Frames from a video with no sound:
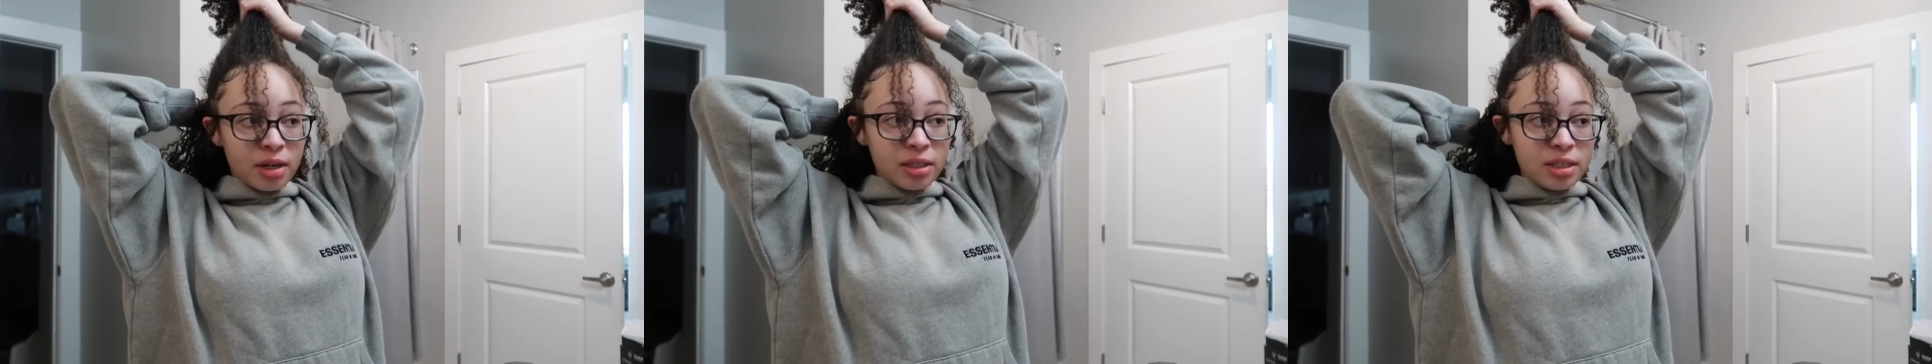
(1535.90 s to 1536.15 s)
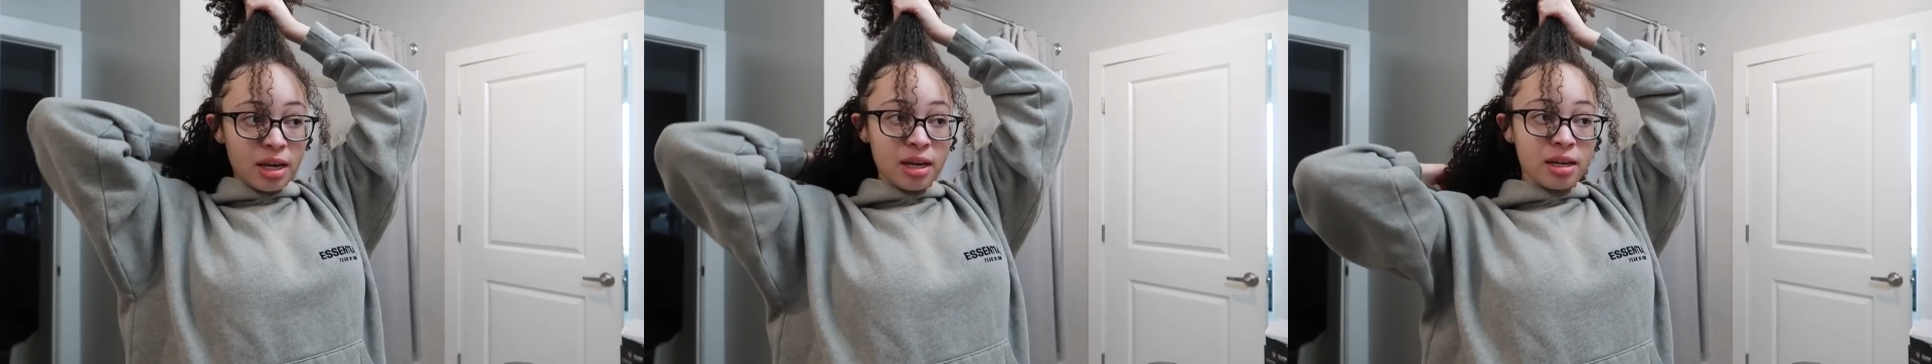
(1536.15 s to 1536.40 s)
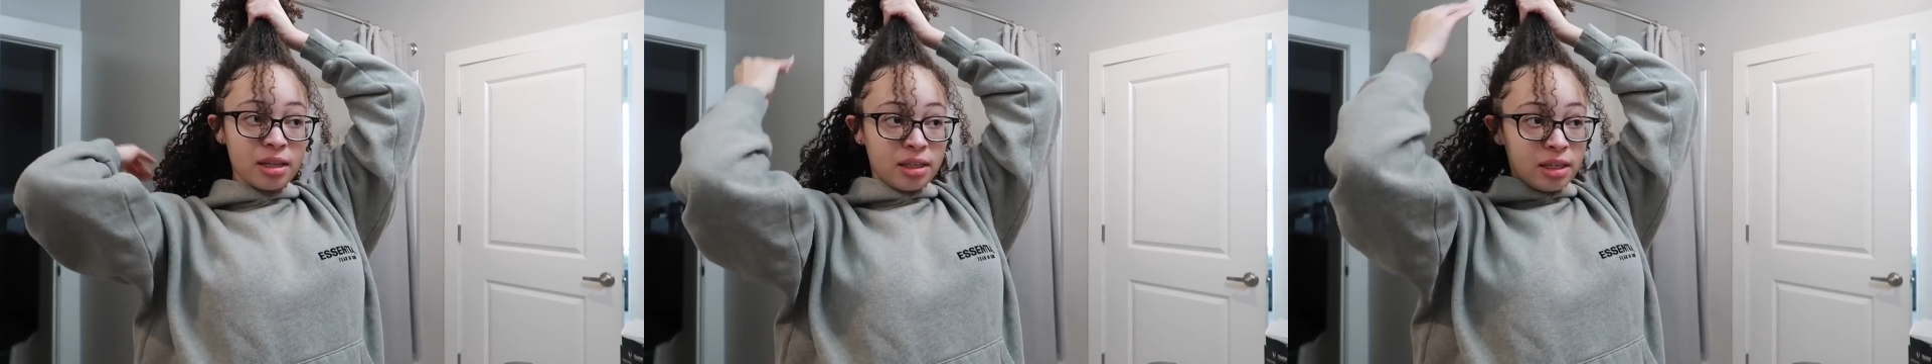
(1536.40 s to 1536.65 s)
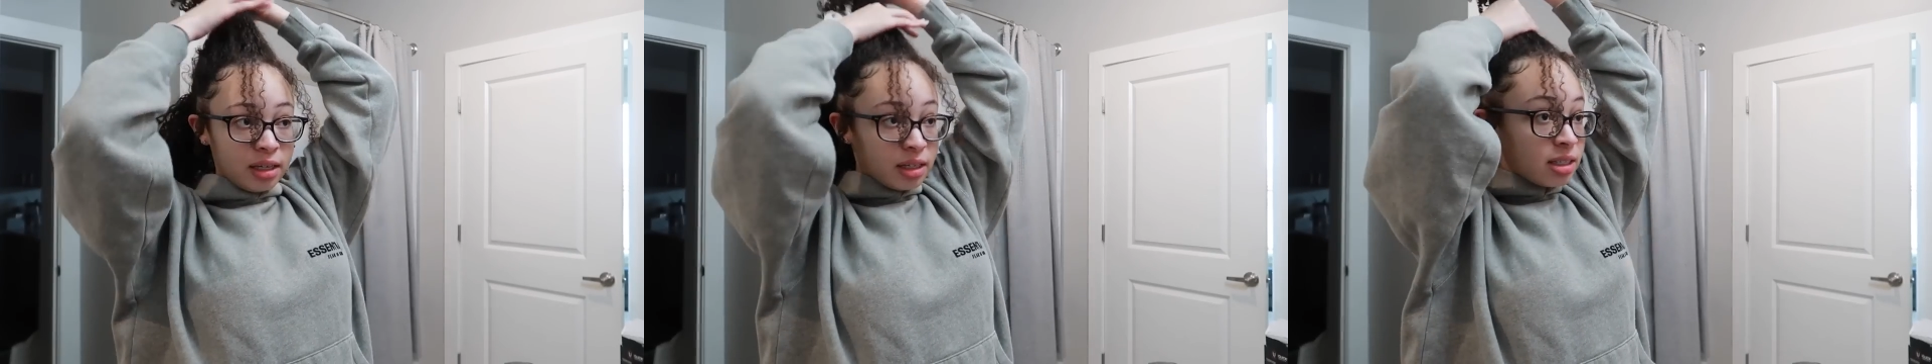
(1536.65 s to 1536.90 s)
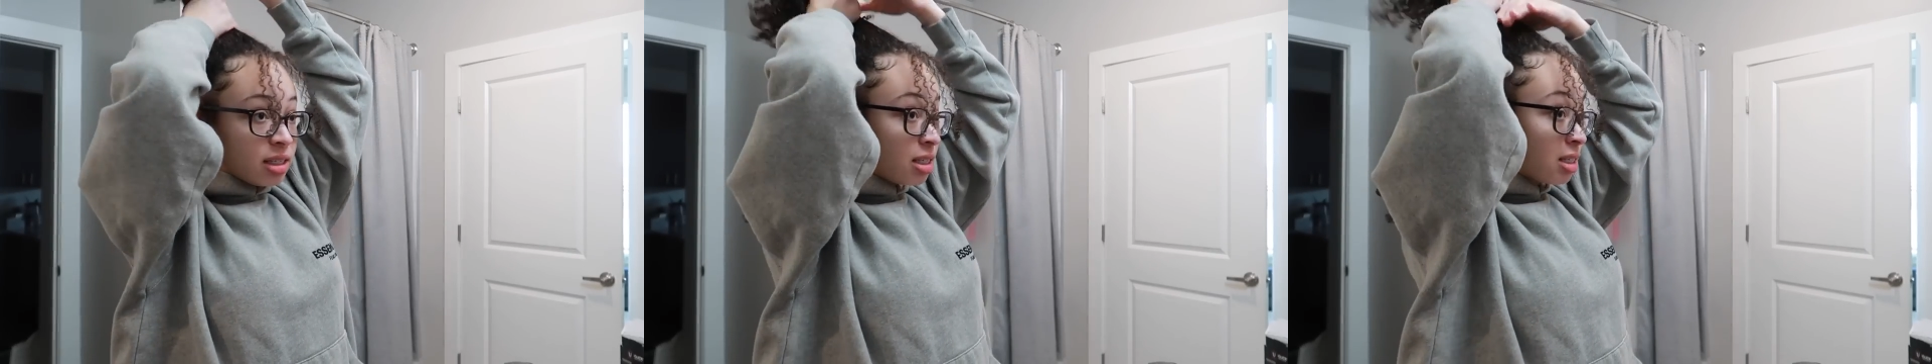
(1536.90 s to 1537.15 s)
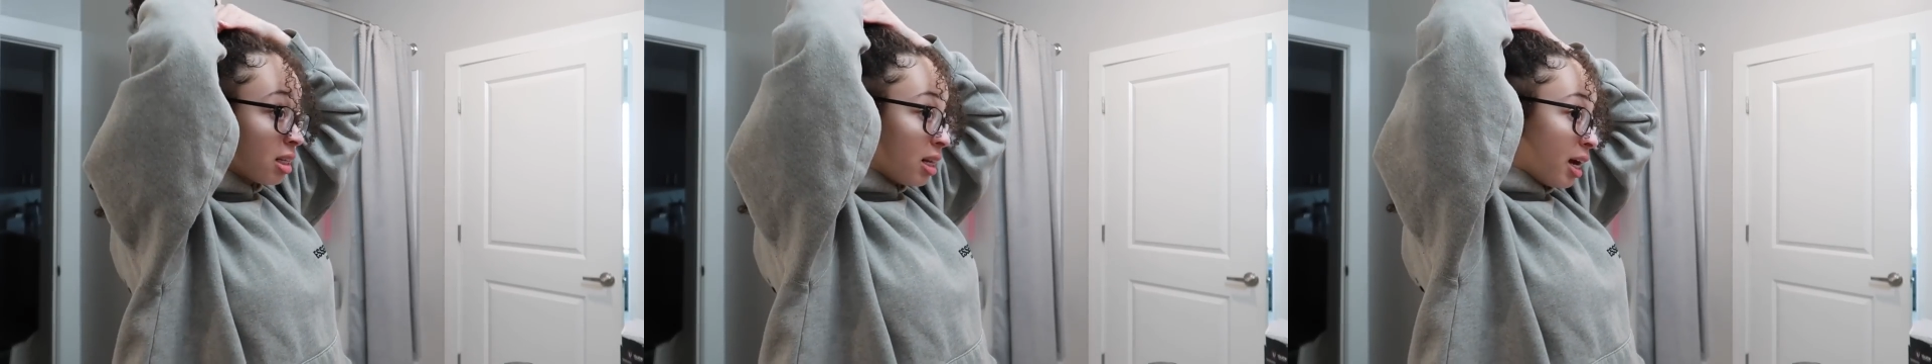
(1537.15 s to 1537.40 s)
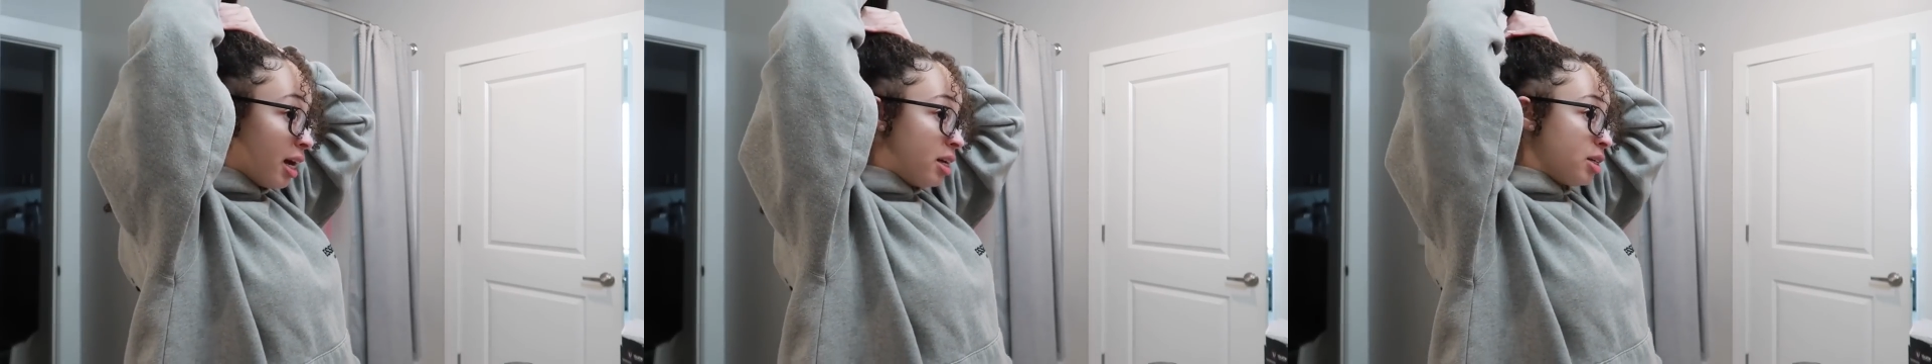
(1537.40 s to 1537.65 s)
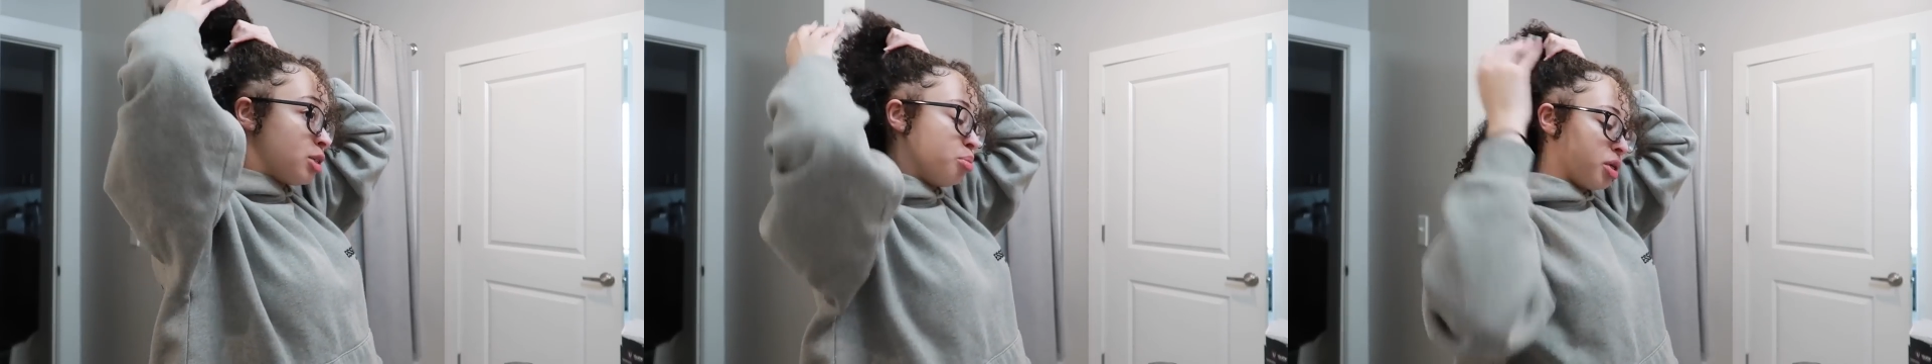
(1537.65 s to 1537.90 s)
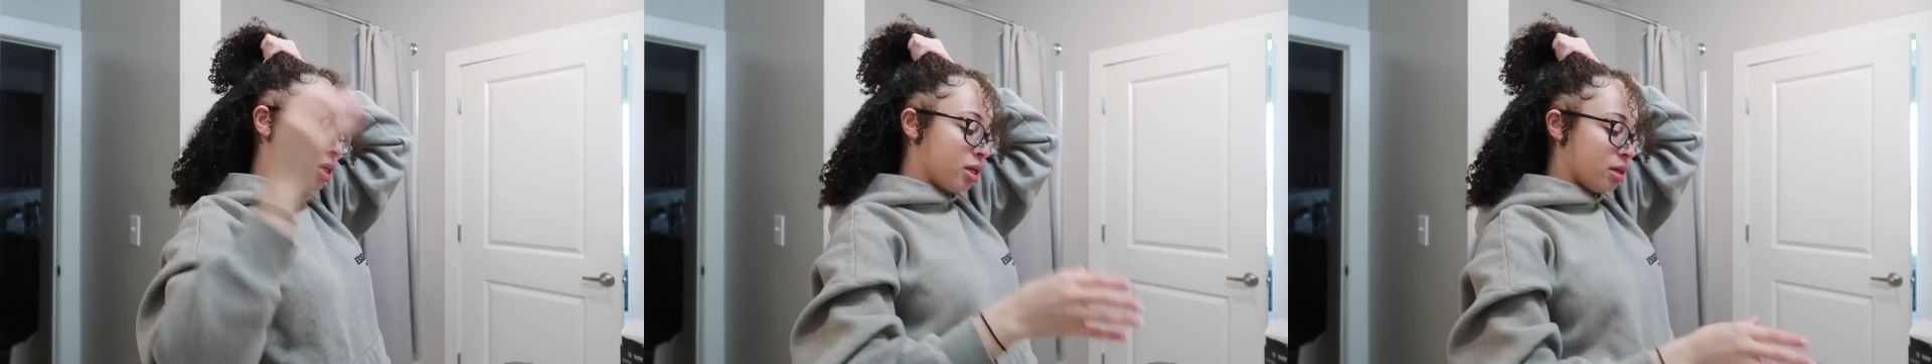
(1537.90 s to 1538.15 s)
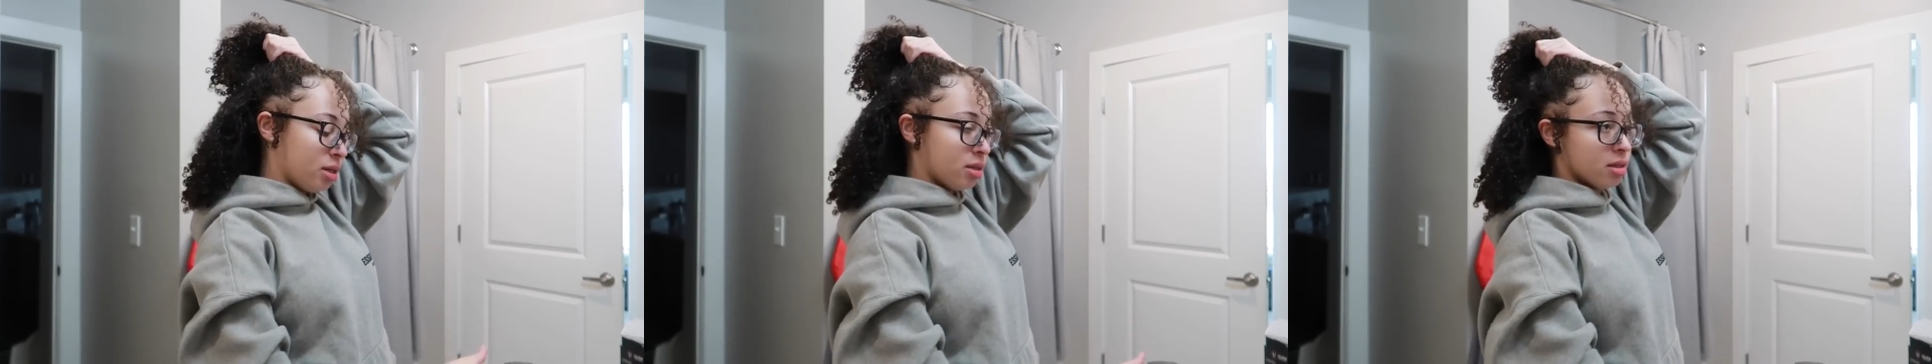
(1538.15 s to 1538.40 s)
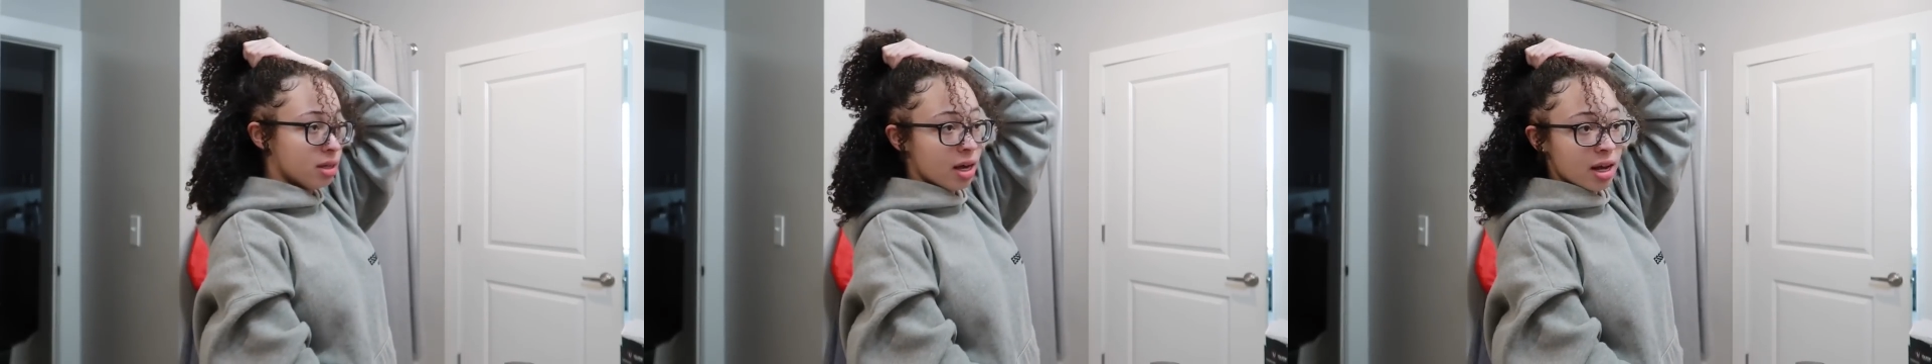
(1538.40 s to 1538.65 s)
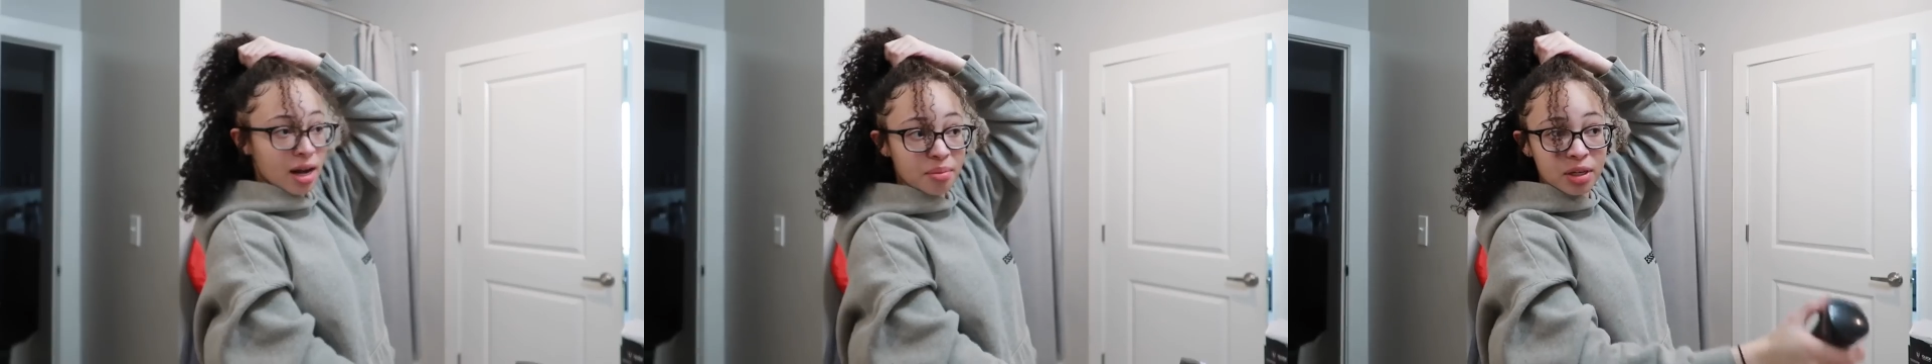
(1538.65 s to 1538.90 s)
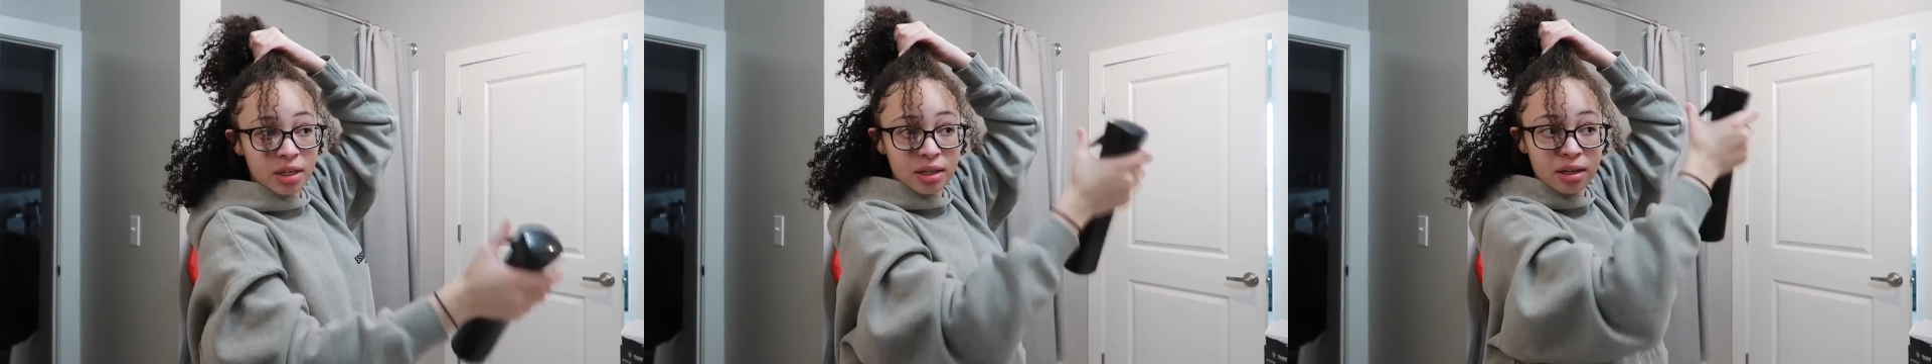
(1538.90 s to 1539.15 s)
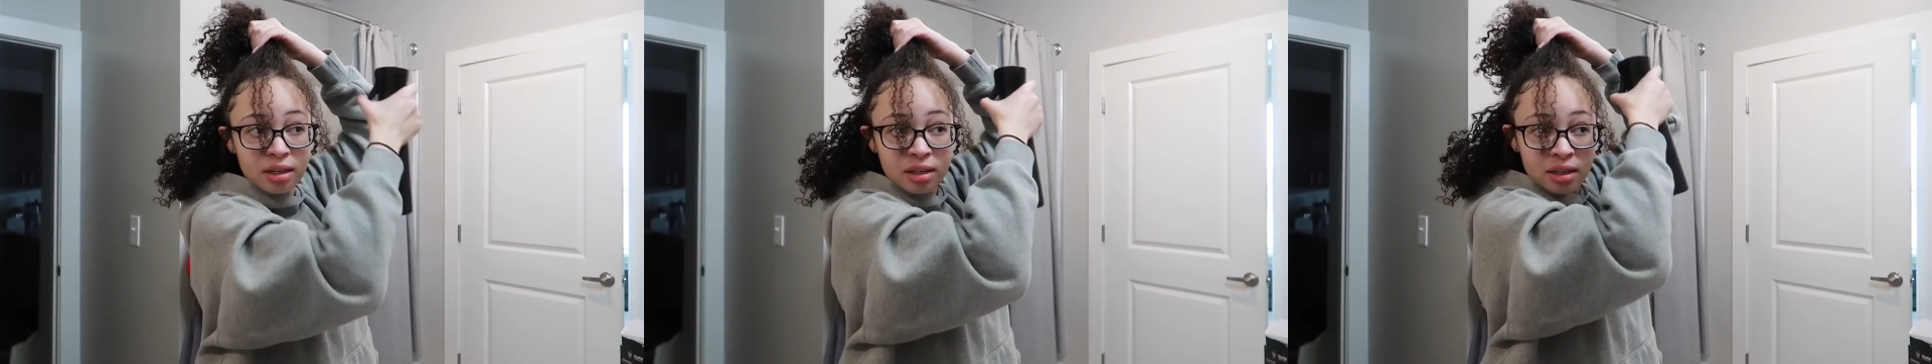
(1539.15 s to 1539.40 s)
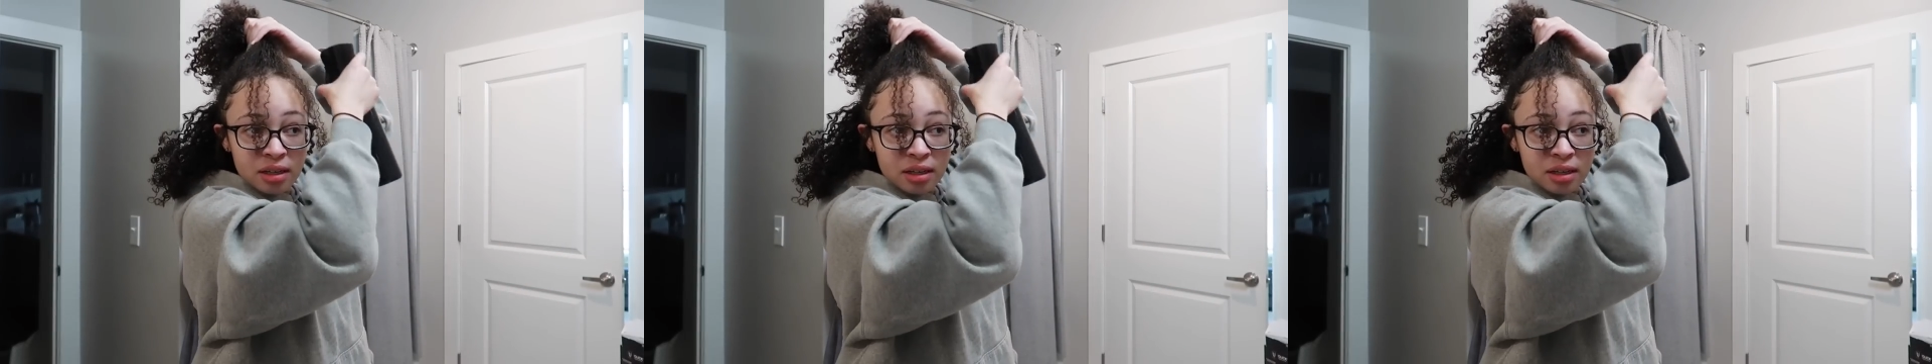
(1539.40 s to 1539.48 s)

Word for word: gonna take the slightest bit and I mean